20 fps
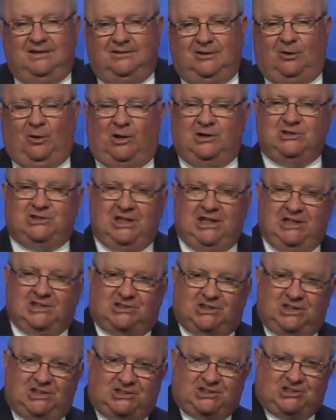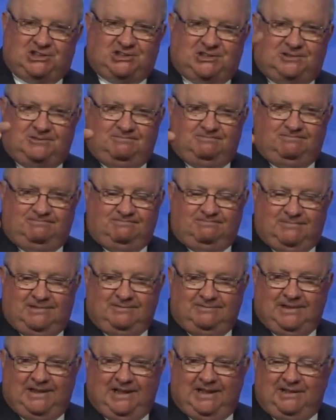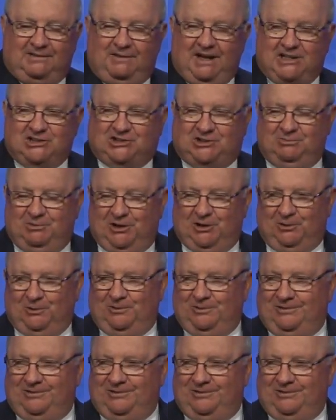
The Lord Jesus in the vestibule.